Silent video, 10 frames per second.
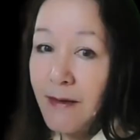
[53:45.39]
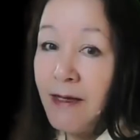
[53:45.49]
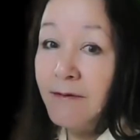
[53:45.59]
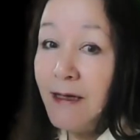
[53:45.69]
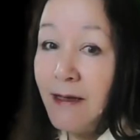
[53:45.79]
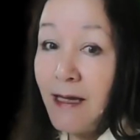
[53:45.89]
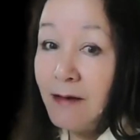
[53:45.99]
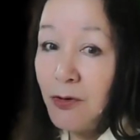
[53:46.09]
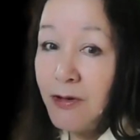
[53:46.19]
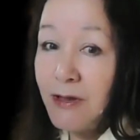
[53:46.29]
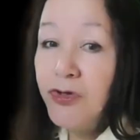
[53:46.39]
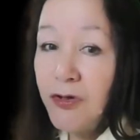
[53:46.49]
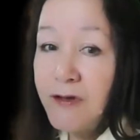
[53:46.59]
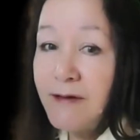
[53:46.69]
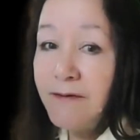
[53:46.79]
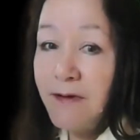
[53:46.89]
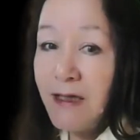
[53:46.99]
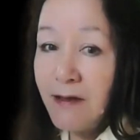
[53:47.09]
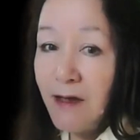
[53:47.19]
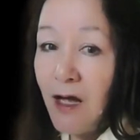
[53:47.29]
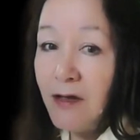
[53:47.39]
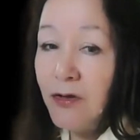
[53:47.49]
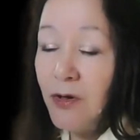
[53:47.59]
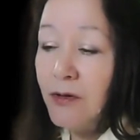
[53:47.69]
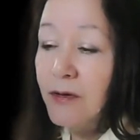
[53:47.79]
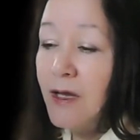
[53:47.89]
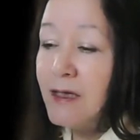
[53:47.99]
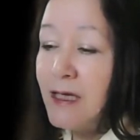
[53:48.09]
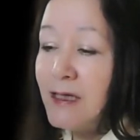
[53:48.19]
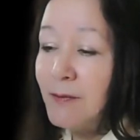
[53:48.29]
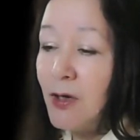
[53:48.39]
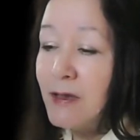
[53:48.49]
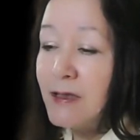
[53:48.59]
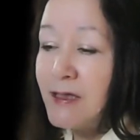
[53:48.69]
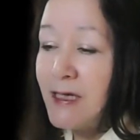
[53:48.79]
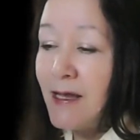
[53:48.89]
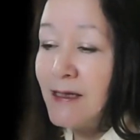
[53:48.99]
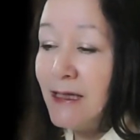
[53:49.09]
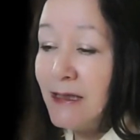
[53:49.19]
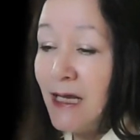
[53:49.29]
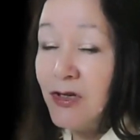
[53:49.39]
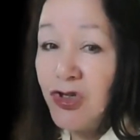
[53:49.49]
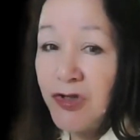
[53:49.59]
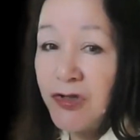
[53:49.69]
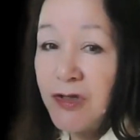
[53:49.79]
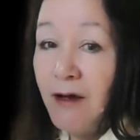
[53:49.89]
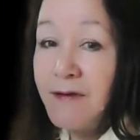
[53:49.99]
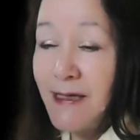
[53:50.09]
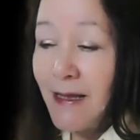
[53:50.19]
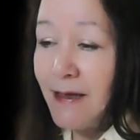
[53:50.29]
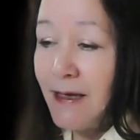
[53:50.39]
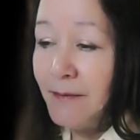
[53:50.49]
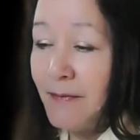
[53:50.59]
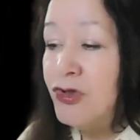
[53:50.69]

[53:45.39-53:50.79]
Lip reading: Even at that point, Joseph did not know that his brothers had intentions of selling him.